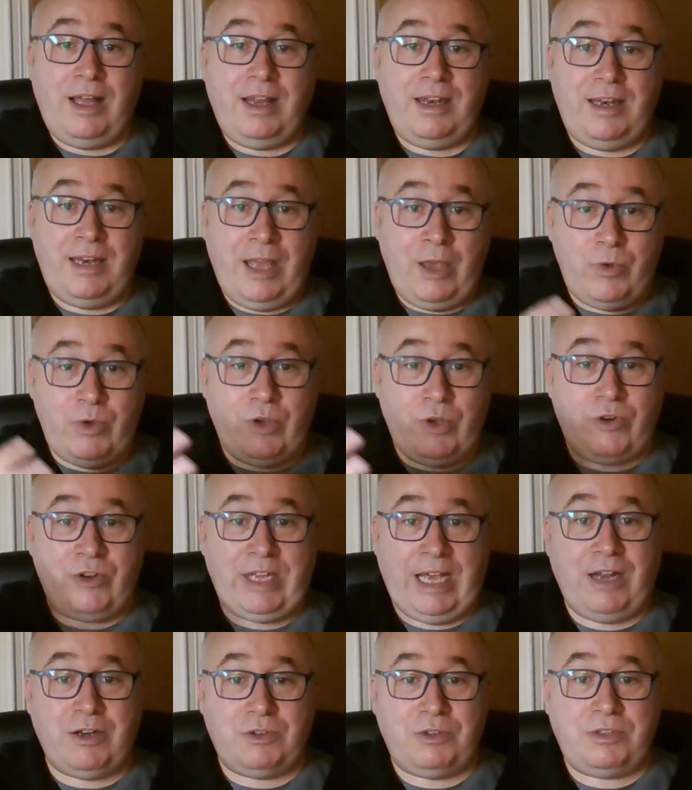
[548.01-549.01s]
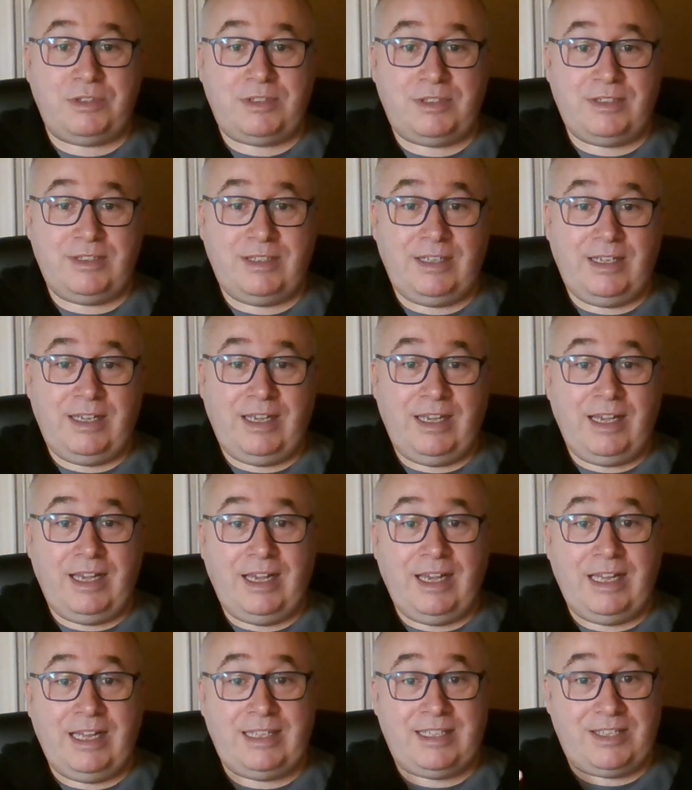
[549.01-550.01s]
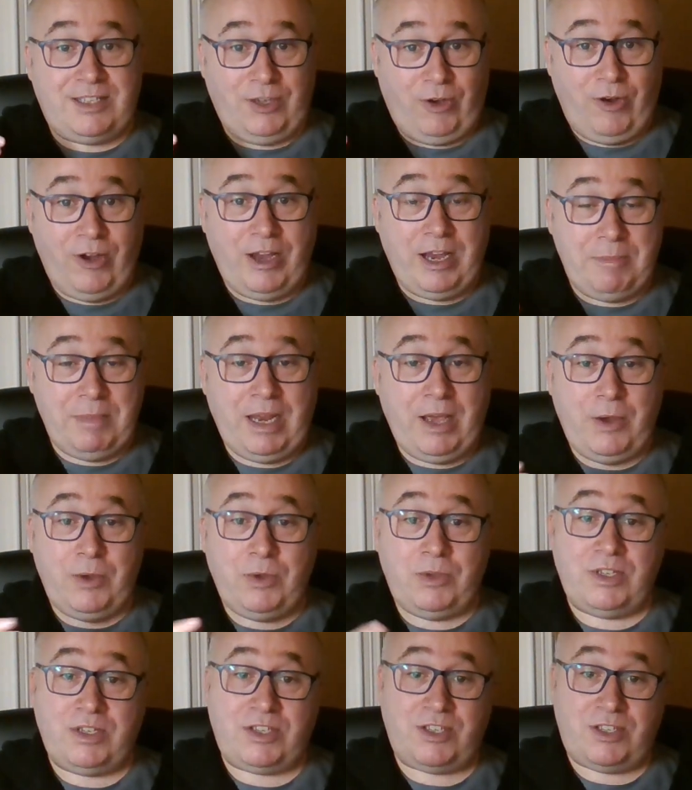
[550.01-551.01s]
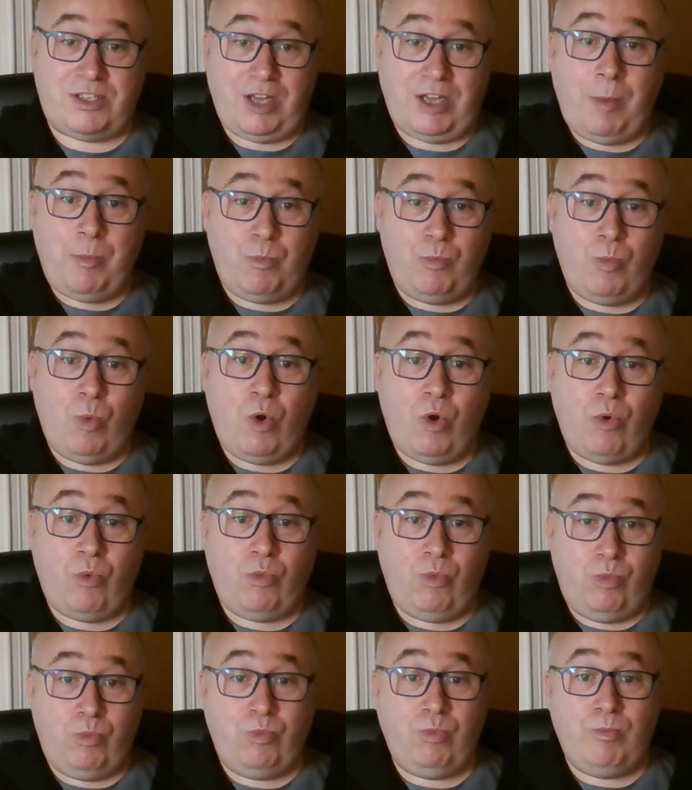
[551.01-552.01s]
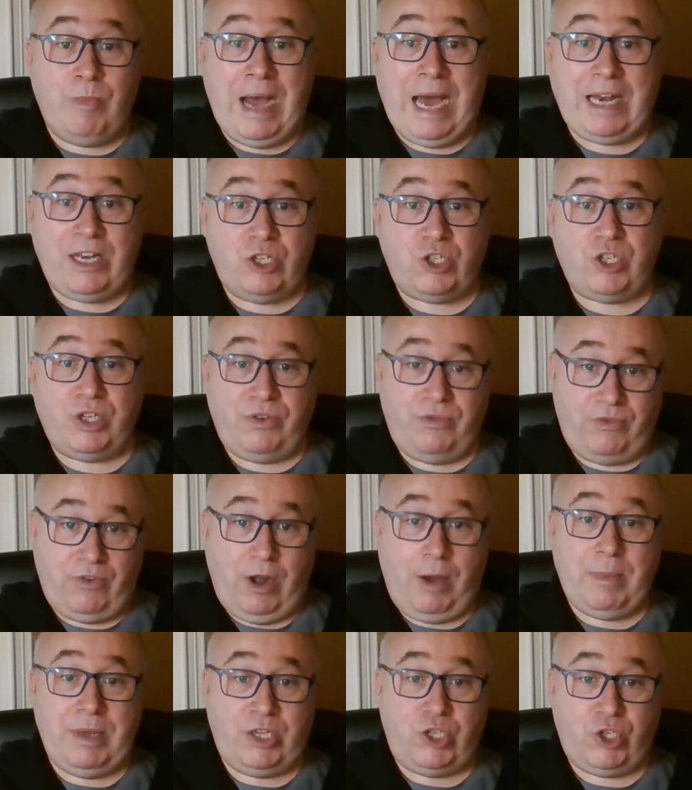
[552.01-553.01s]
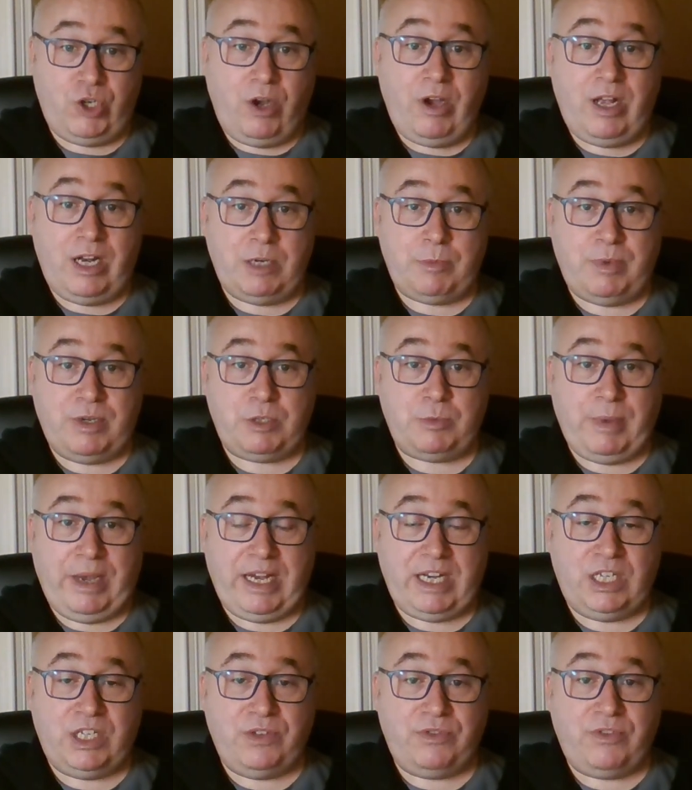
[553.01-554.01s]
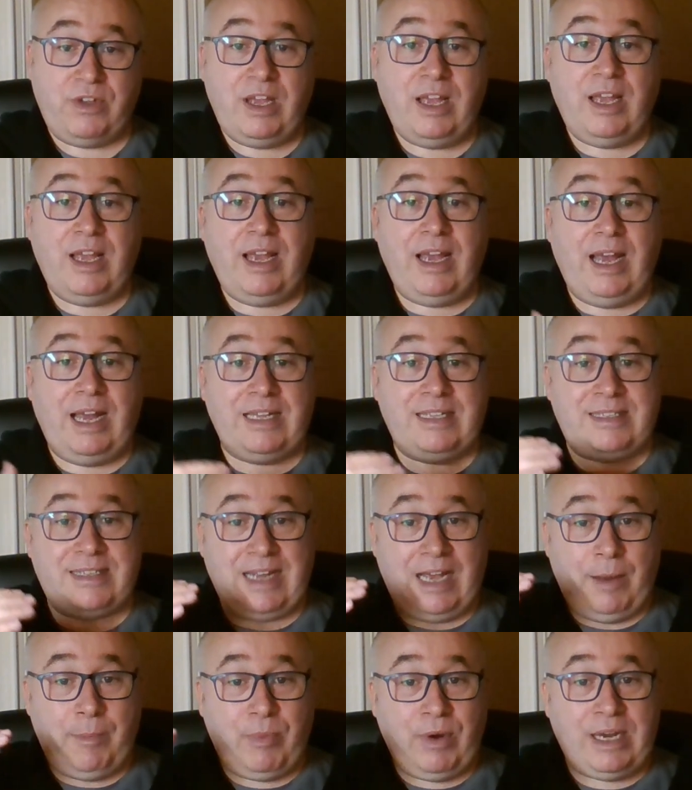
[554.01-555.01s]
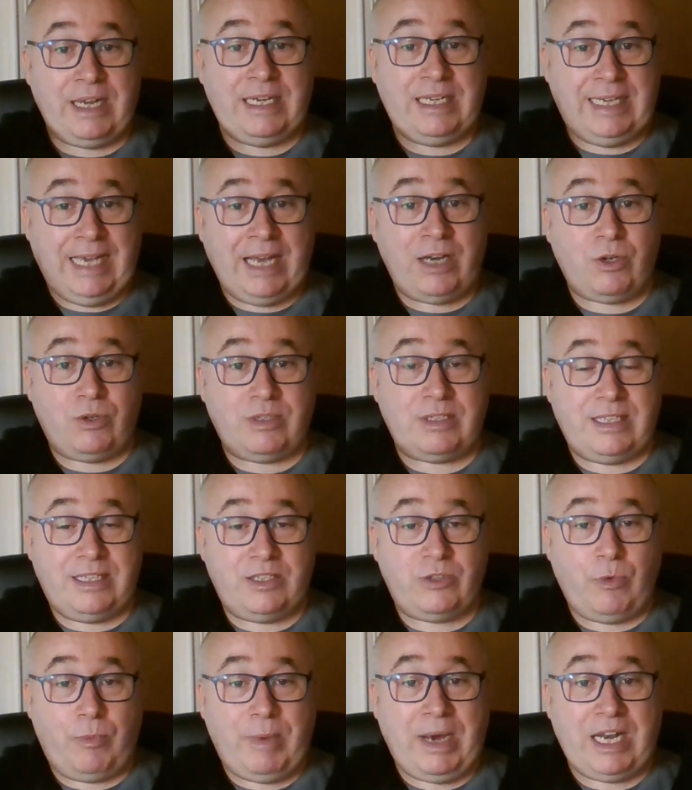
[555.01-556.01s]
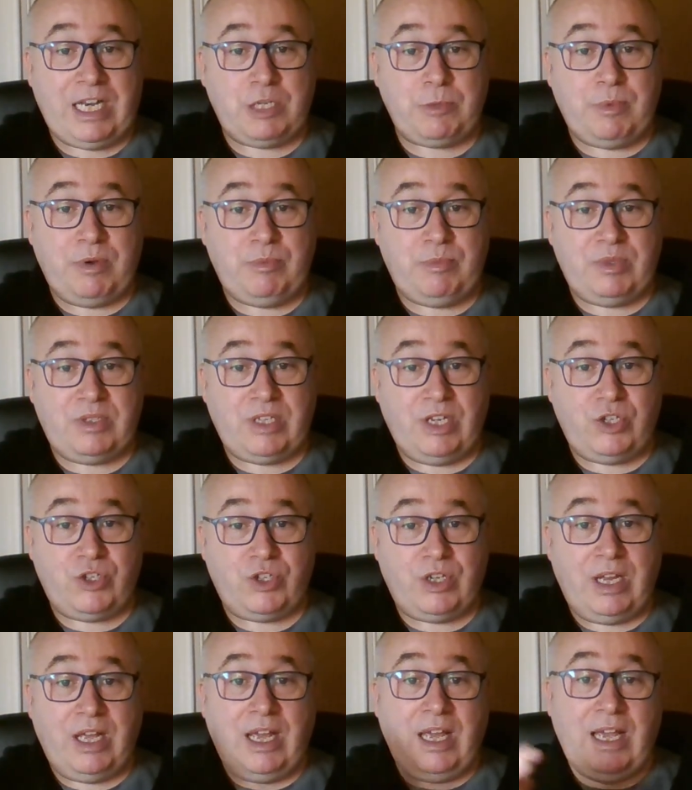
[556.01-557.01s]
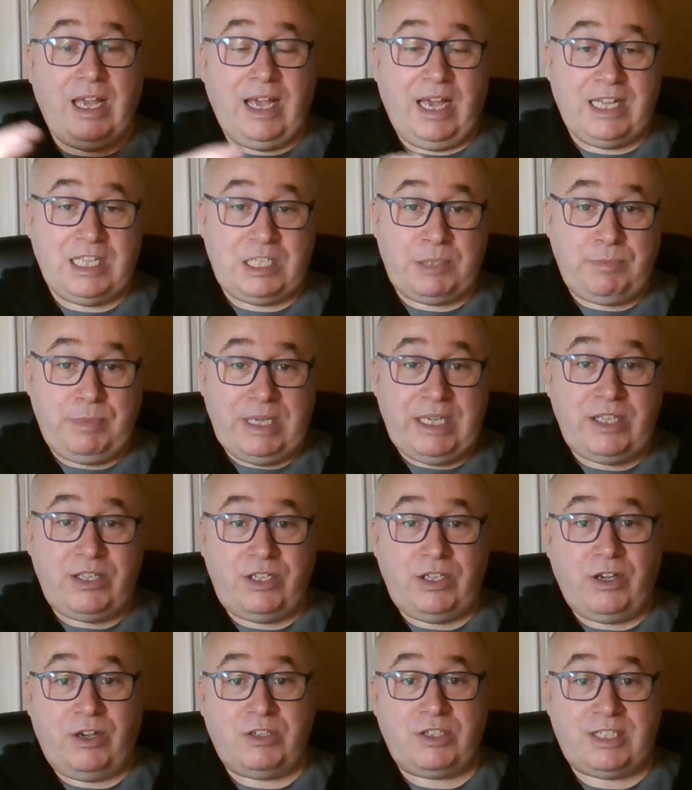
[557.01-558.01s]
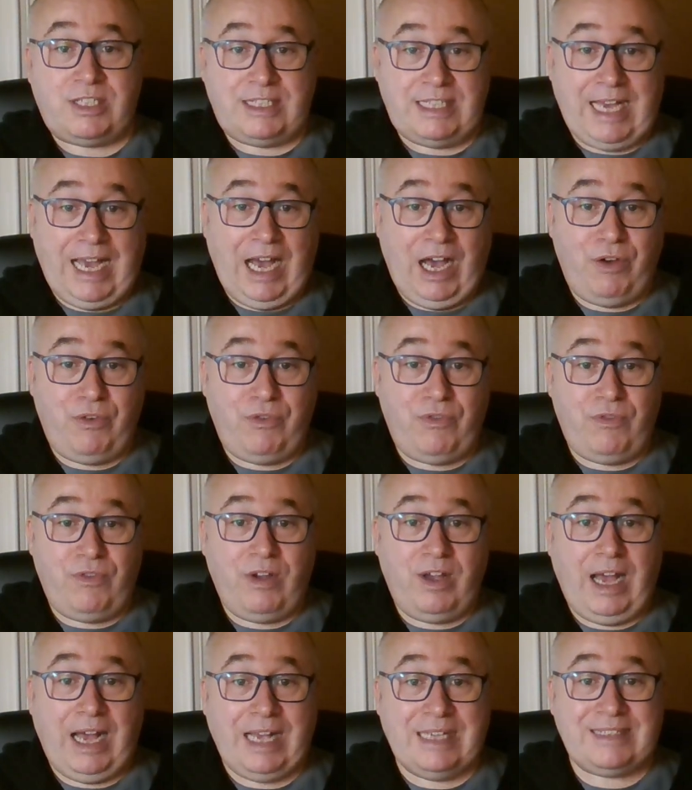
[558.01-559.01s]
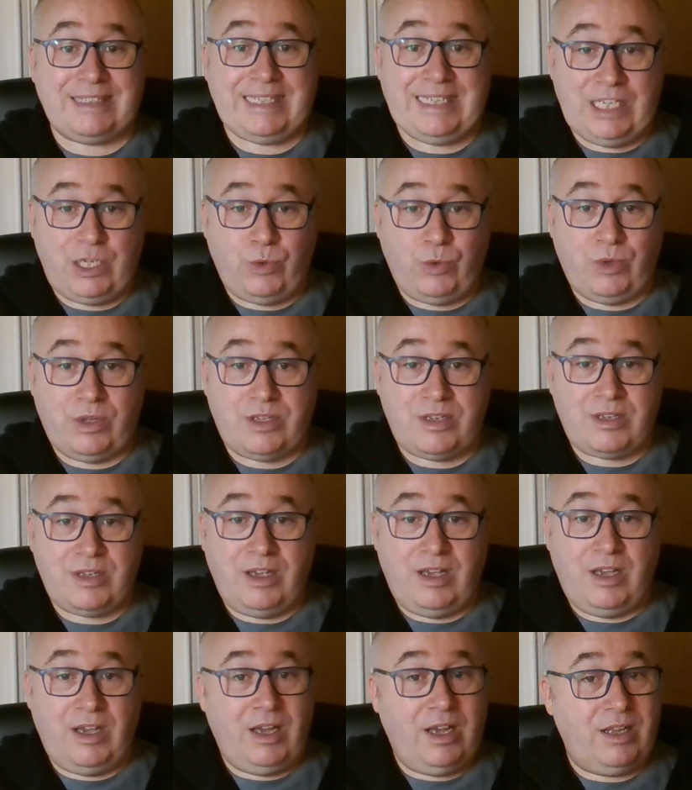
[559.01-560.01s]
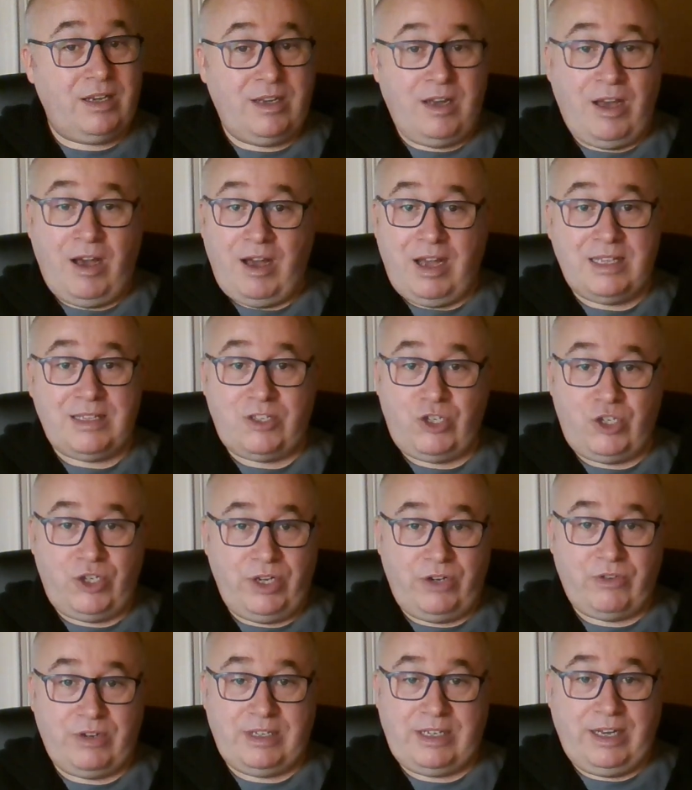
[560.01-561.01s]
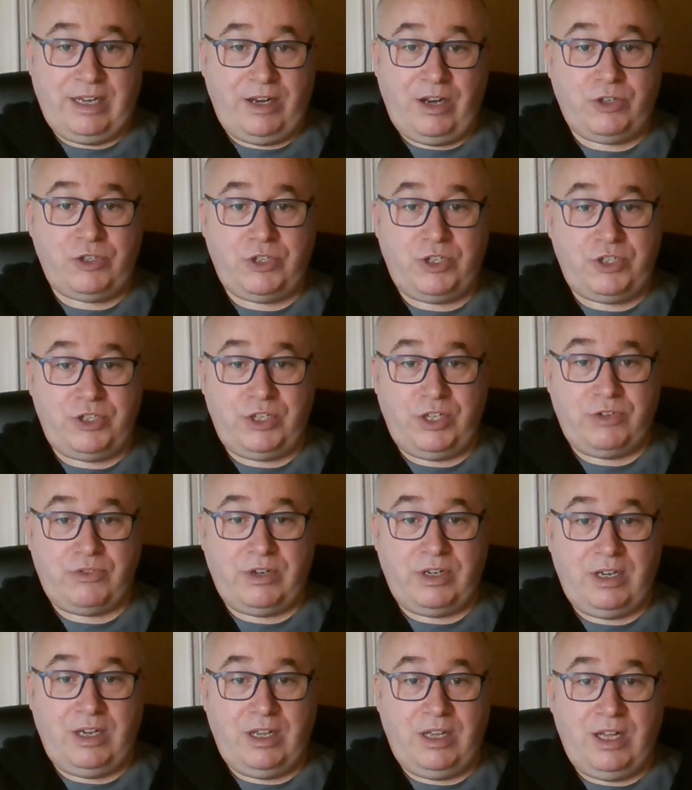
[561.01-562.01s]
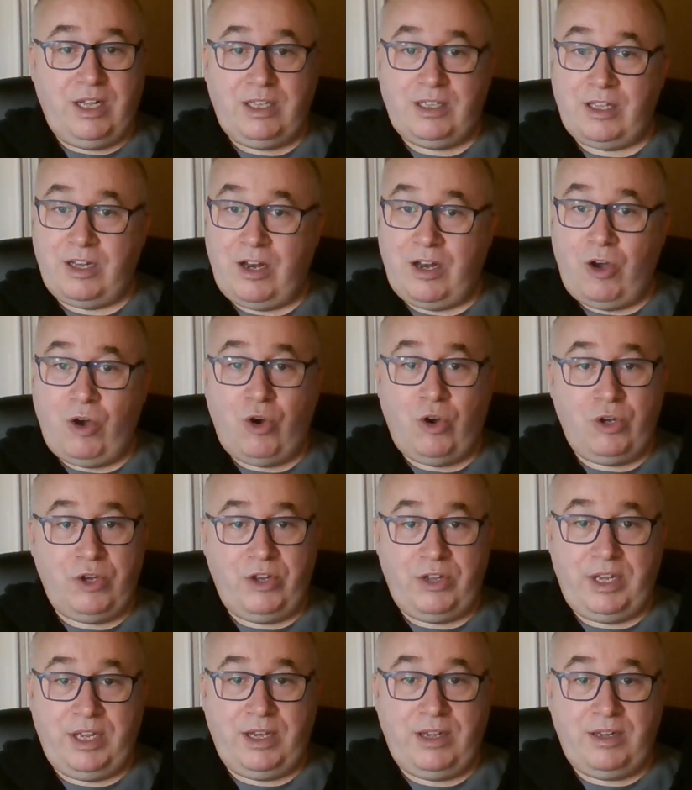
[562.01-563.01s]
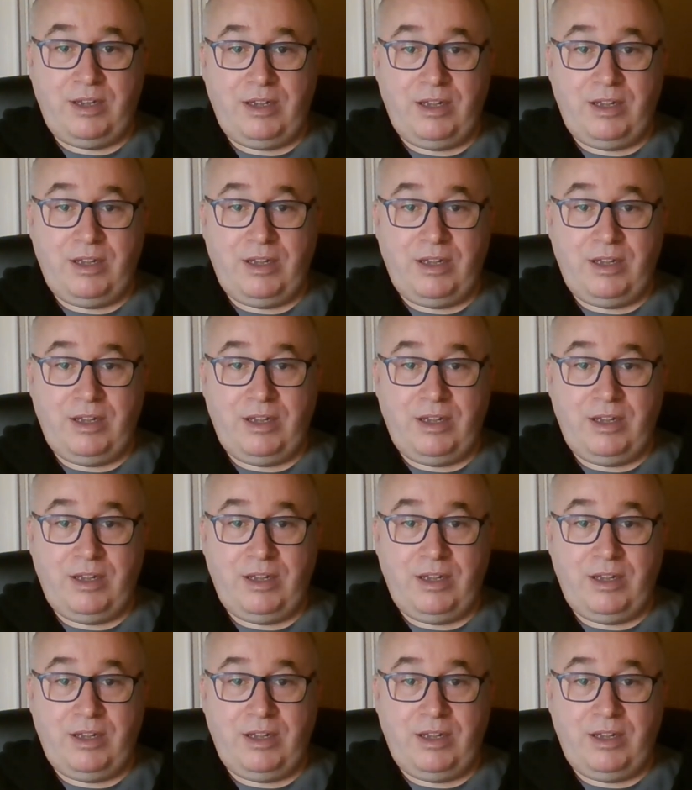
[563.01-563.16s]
Now you're the adult. It's time now to stop managing from a child perspective and start bringing the adult into a management position and speak to your staff as equals, not as children. They're not your children. They're not under you.